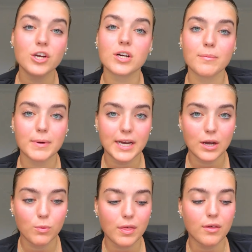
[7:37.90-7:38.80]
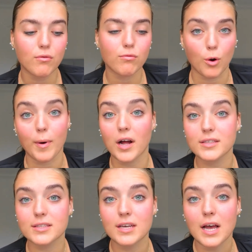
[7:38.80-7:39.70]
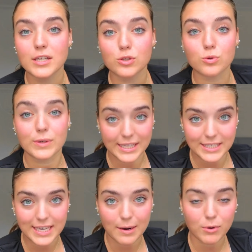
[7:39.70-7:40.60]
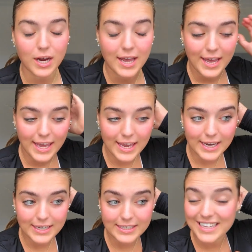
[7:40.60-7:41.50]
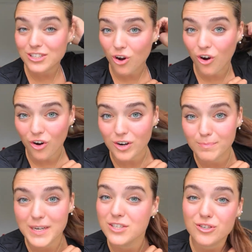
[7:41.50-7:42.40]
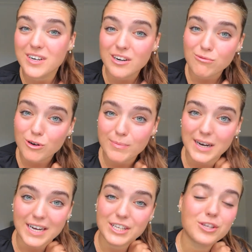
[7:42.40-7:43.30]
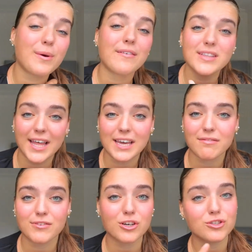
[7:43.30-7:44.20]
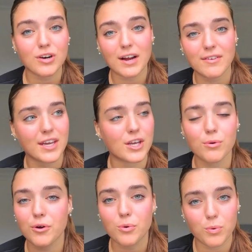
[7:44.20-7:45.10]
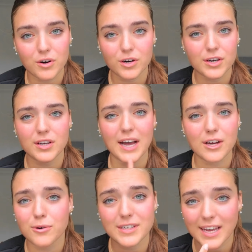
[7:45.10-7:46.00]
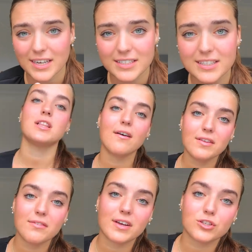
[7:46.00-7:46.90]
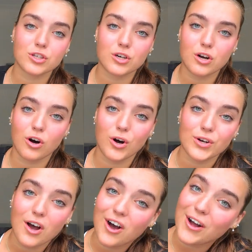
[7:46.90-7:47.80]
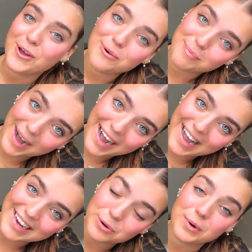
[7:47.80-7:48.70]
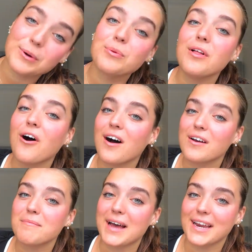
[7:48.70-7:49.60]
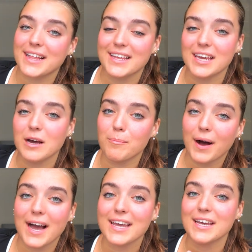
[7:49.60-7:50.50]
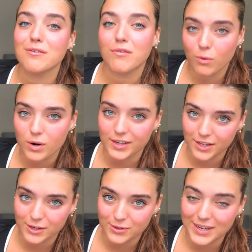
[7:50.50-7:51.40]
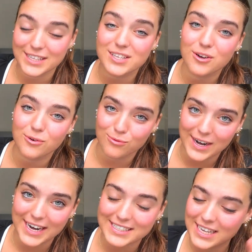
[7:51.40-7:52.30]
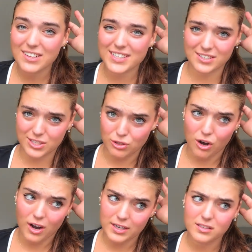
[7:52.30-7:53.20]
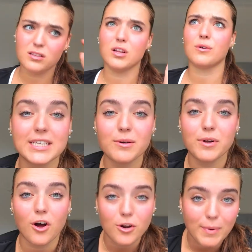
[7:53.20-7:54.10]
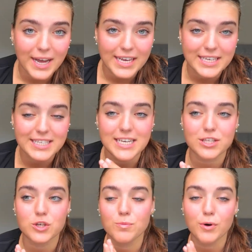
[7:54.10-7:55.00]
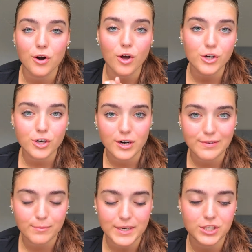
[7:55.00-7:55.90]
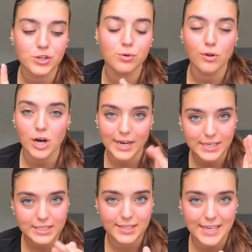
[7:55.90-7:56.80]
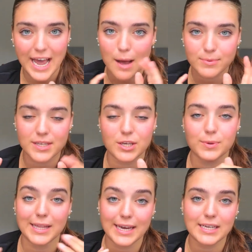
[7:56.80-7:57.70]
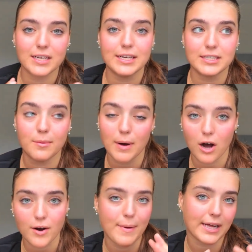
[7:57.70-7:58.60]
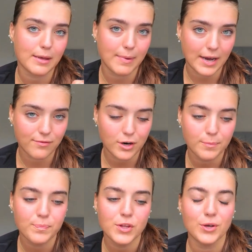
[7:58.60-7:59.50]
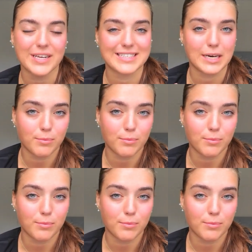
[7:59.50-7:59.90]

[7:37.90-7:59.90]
you're competing with robots to get this camera, and that's hard because you're not a robot. You have a life, you're driving, you go to work, I go to dance. There's a lovely feature called auto buy, where it will automatically buy it for you. It's great, until it's not. Basically, what auto buy is you put all your card information, you log into the apps that you would like it to automatically buy from. You can set a